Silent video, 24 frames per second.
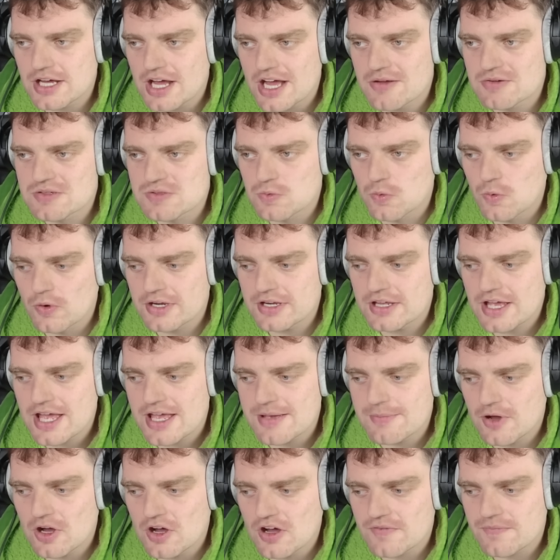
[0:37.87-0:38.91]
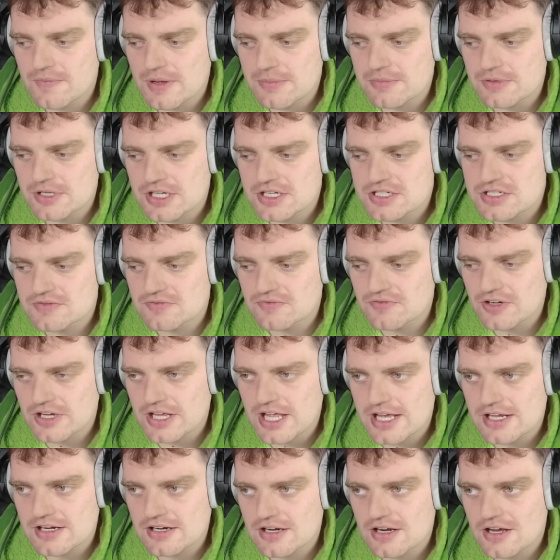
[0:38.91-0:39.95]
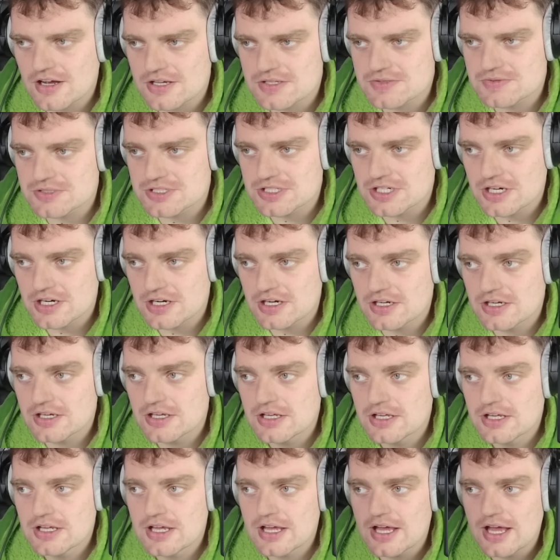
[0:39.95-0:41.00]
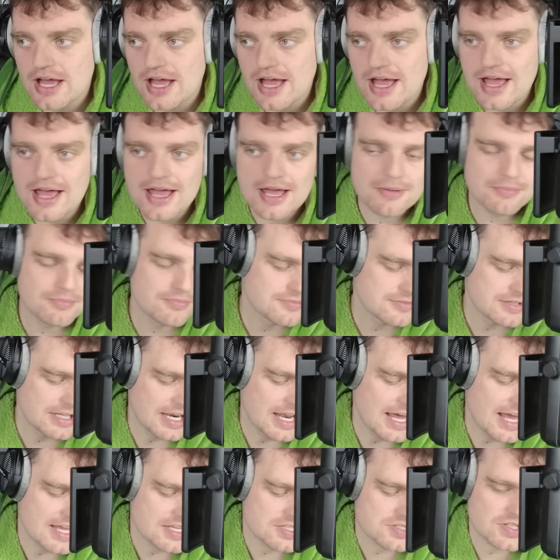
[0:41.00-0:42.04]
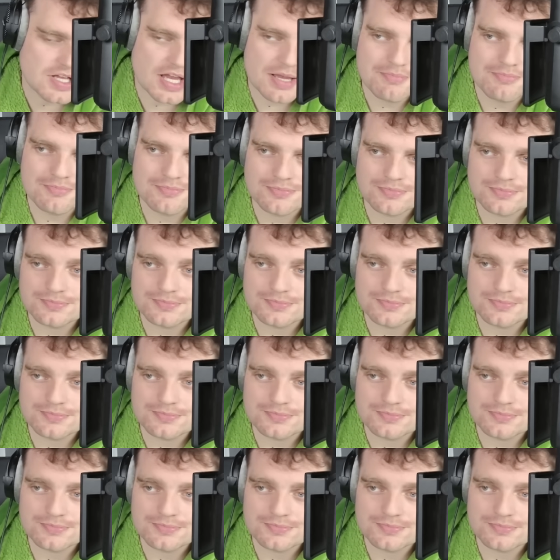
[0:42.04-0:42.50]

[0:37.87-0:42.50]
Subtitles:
I was one game off my prediction for Caitlin Clark's return the last time.